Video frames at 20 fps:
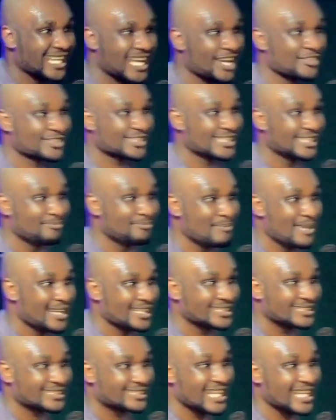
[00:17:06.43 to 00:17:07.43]
I've seen
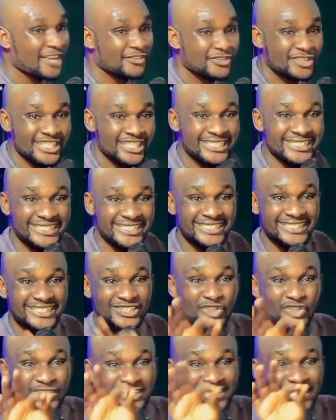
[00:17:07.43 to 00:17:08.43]
men's life change. It's
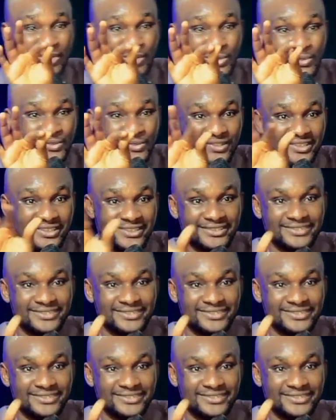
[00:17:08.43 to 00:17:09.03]
just seconds.